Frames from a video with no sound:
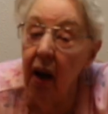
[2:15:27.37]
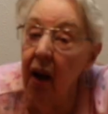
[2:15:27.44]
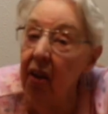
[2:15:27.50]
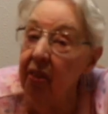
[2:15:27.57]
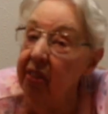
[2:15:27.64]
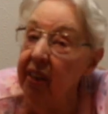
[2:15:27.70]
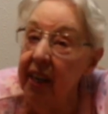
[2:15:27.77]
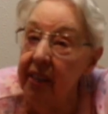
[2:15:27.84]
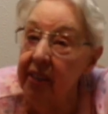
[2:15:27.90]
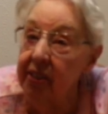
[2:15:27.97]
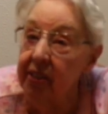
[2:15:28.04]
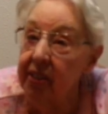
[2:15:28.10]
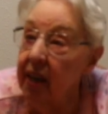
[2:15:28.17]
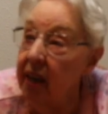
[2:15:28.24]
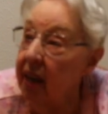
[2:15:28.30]
At
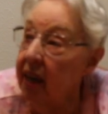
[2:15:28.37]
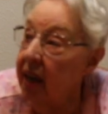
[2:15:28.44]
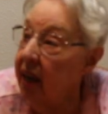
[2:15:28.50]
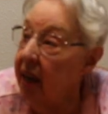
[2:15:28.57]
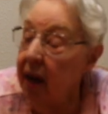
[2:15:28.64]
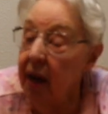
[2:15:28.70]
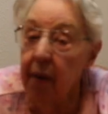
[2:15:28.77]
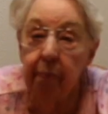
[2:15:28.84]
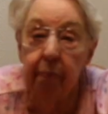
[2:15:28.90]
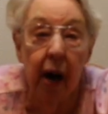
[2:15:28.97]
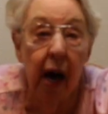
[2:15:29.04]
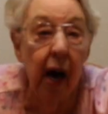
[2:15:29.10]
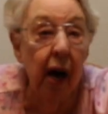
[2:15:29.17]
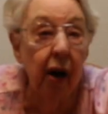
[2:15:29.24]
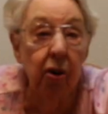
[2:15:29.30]
this,
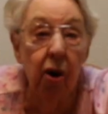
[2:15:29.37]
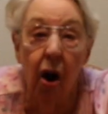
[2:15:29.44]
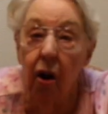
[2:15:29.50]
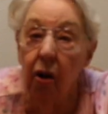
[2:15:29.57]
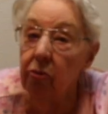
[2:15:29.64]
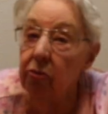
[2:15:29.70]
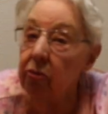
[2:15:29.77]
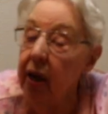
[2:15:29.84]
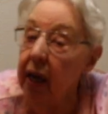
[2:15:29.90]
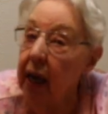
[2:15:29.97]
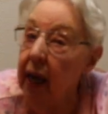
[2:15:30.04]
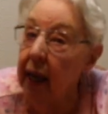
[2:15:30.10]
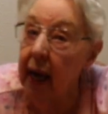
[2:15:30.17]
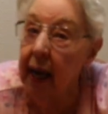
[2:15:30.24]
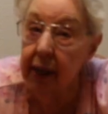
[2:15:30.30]
Ma got
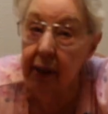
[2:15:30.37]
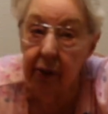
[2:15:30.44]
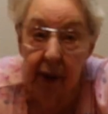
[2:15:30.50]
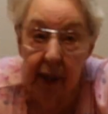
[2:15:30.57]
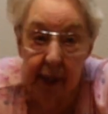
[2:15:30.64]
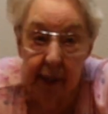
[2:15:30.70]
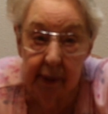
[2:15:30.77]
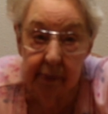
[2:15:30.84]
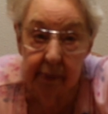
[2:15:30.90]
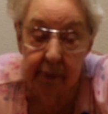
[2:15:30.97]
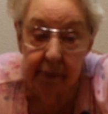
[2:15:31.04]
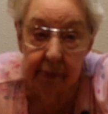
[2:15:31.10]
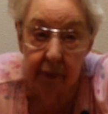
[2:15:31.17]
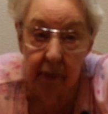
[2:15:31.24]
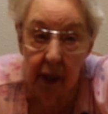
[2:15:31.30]
real angry
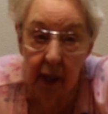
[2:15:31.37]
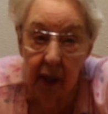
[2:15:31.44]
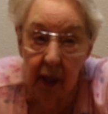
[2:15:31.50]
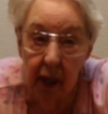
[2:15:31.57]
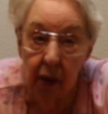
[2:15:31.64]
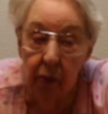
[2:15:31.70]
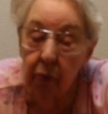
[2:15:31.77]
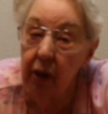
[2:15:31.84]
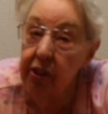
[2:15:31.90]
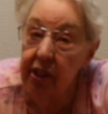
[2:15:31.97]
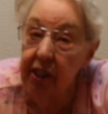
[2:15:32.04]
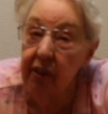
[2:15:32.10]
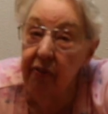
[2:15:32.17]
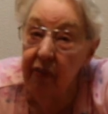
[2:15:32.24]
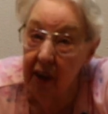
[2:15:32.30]
when
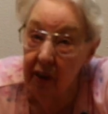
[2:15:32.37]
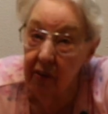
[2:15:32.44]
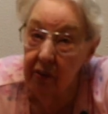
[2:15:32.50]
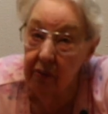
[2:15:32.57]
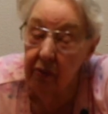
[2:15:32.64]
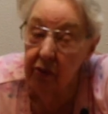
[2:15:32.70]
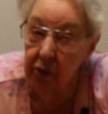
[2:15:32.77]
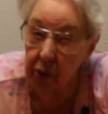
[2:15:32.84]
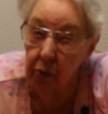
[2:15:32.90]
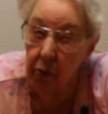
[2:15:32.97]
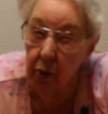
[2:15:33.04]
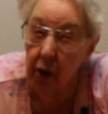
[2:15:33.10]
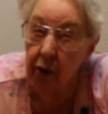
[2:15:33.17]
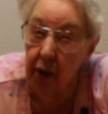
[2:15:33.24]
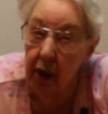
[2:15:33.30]
she knew
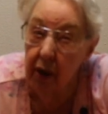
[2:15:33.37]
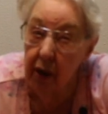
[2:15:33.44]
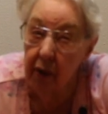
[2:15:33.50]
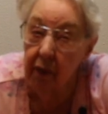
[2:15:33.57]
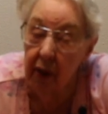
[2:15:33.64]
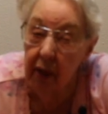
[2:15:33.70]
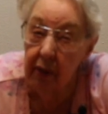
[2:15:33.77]
whether